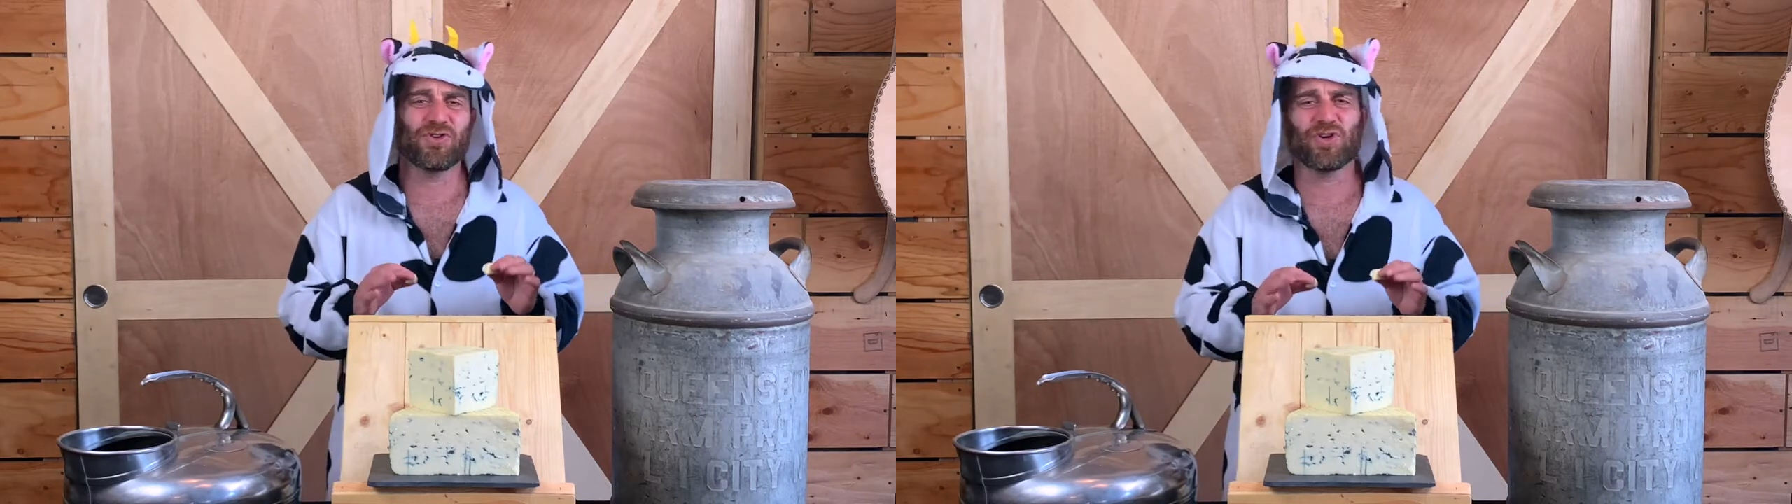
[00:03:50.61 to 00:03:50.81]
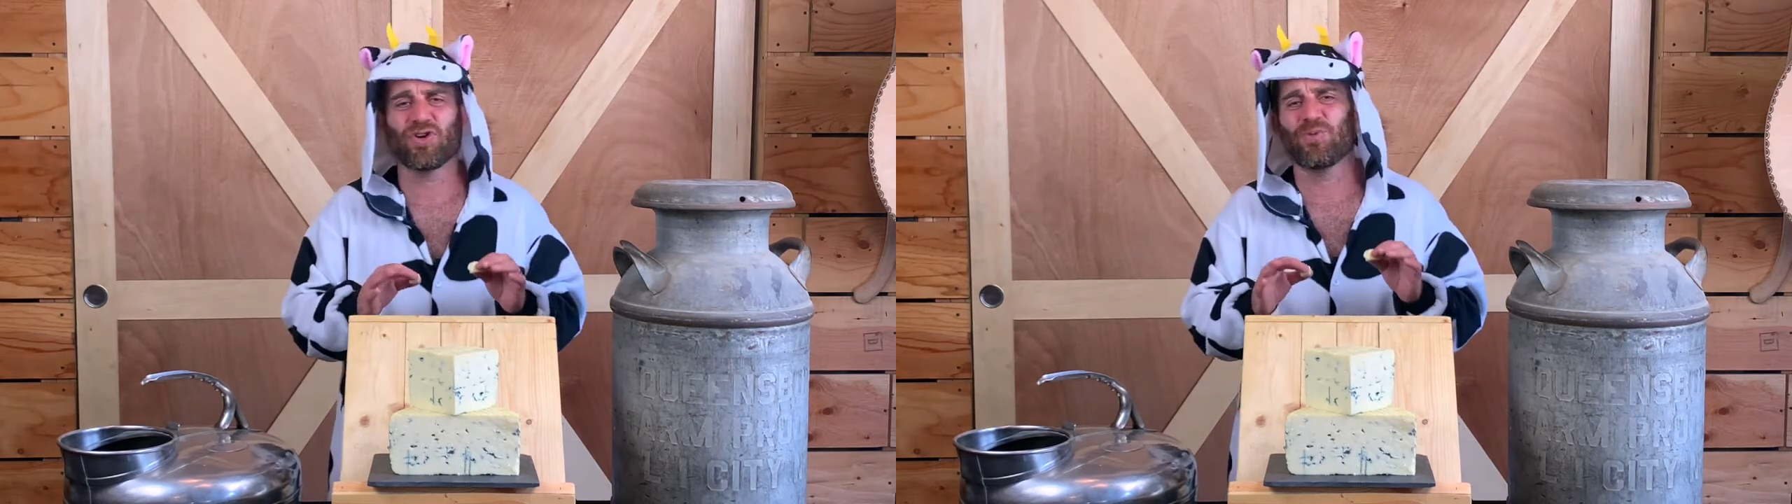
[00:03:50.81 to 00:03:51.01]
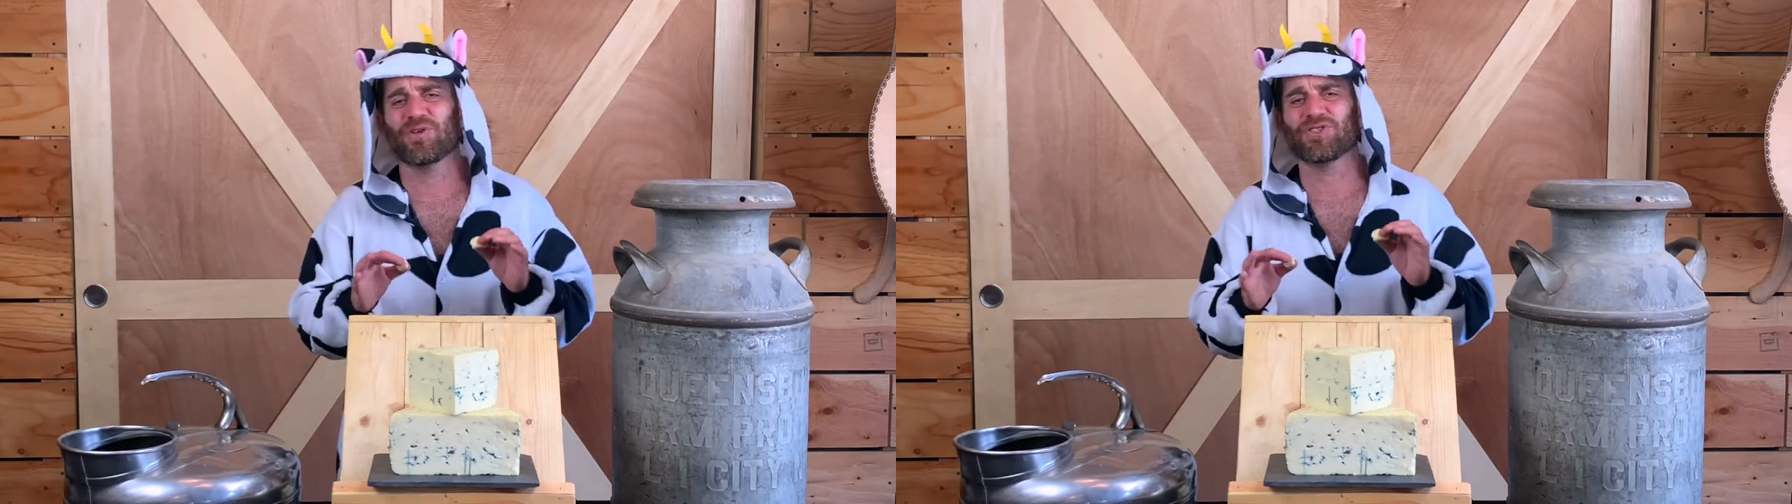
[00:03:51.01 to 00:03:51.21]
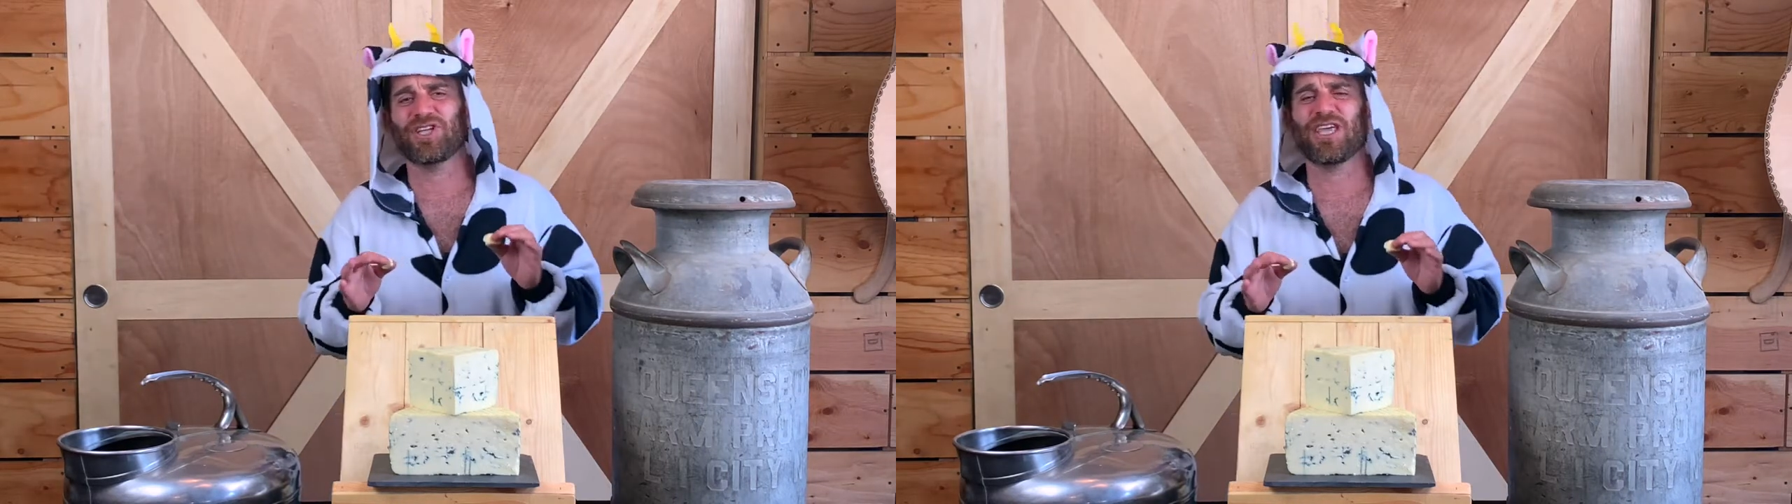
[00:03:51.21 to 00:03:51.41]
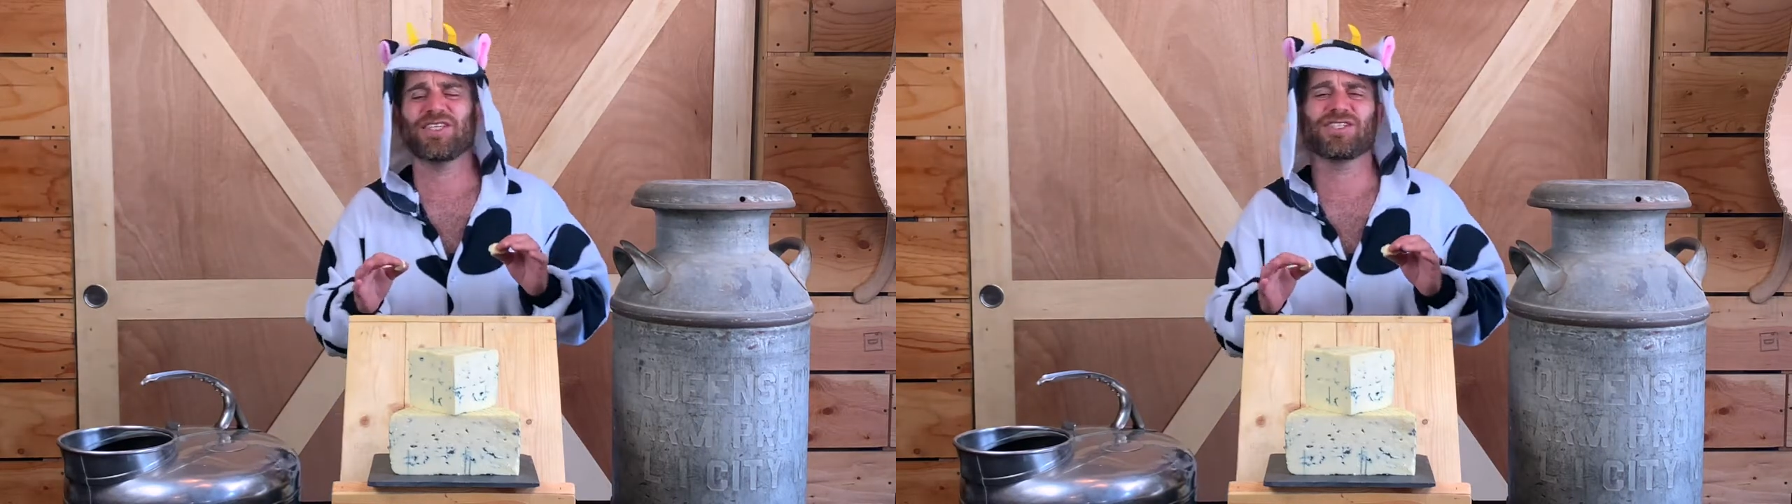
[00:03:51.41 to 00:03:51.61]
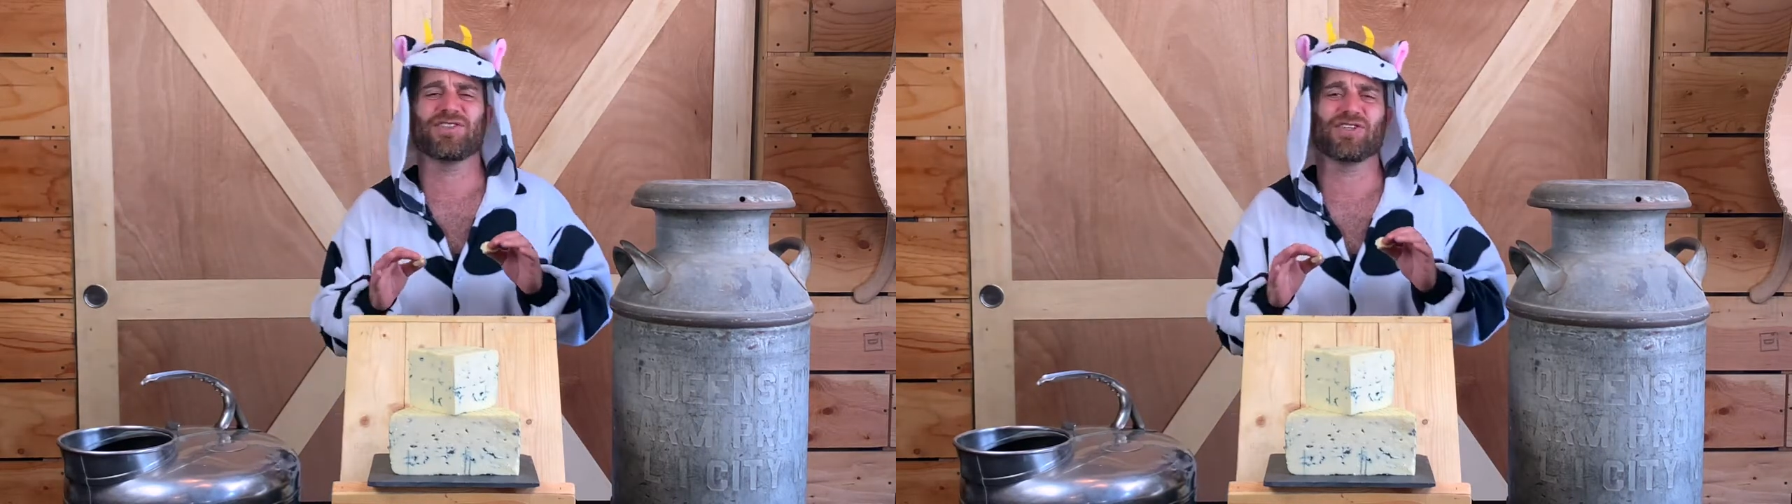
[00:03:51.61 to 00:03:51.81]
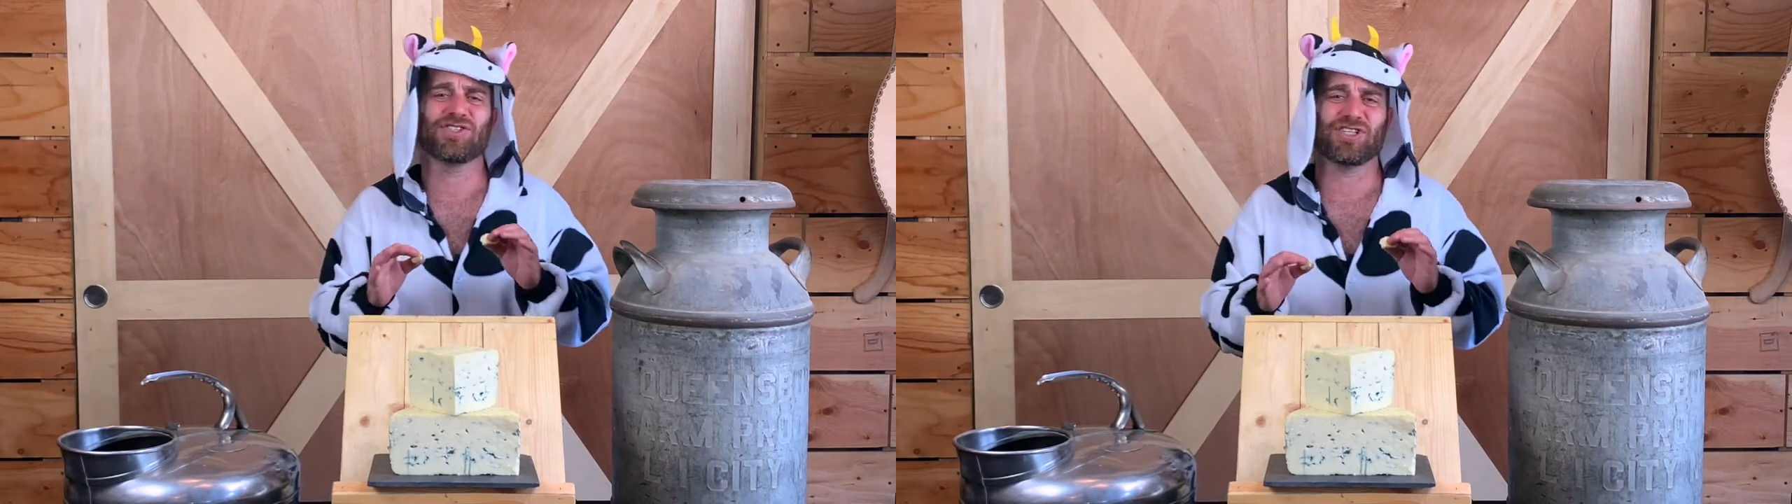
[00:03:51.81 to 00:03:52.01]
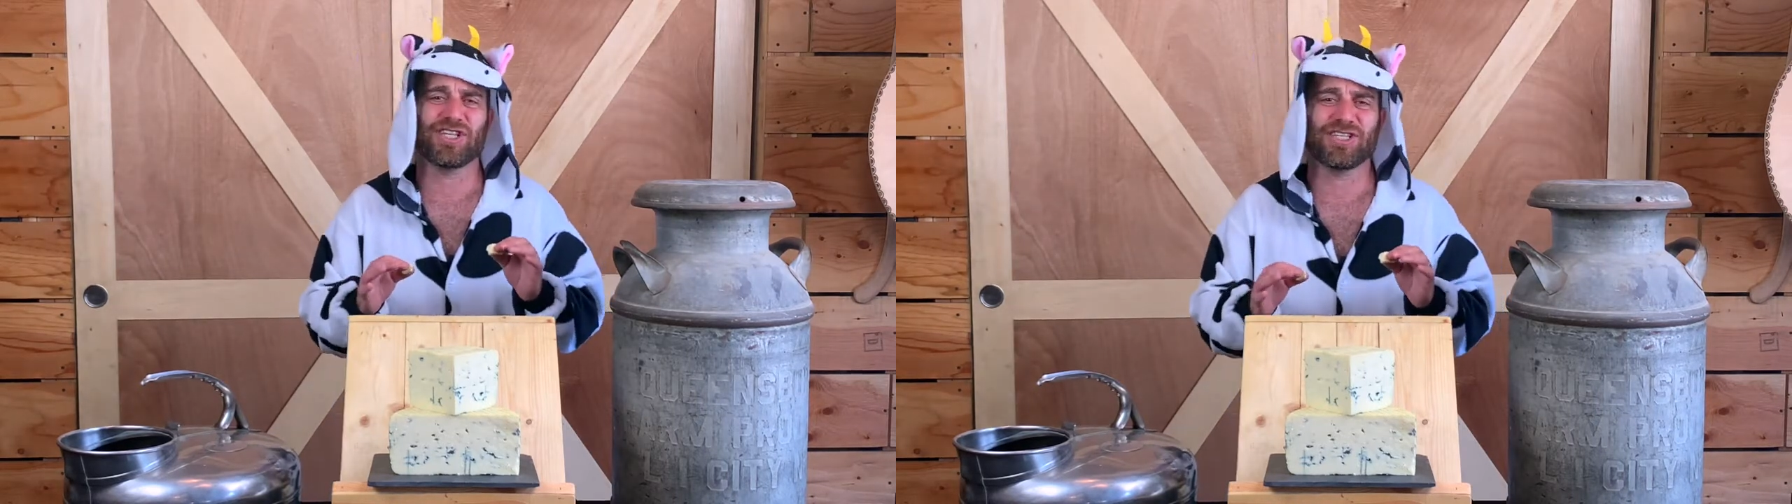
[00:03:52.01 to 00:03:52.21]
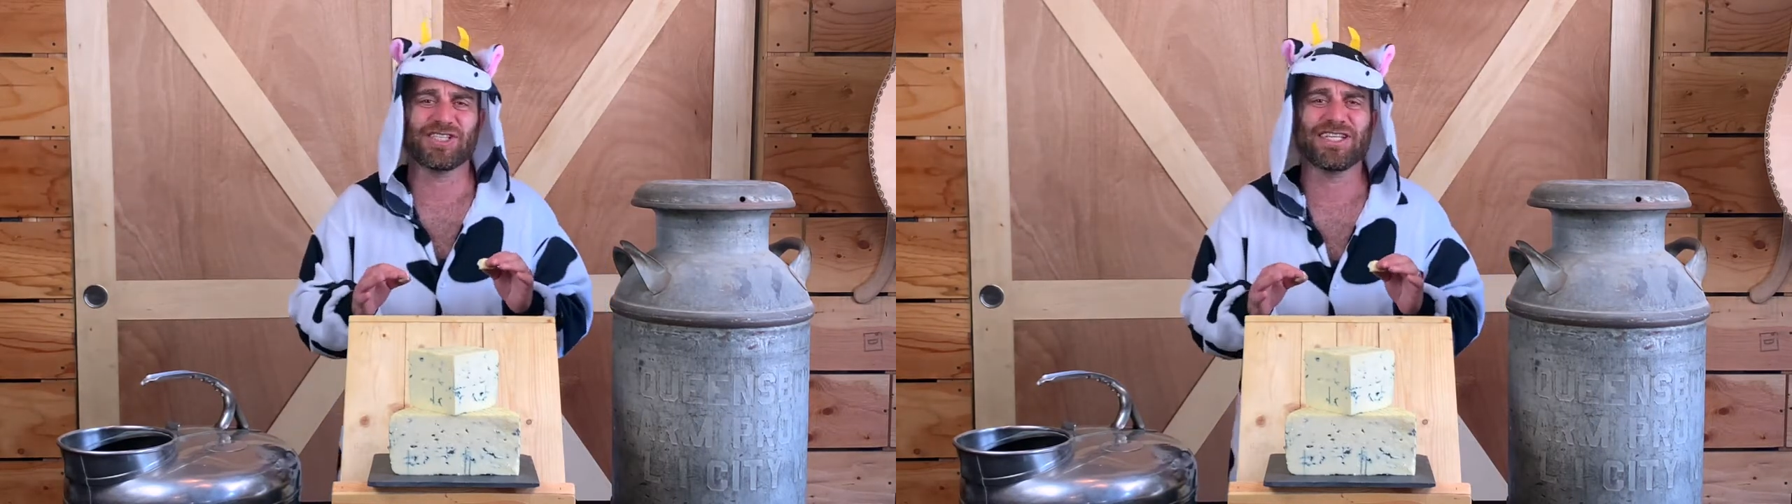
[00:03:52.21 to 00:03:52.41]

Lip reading: you could almost taste in the cheese.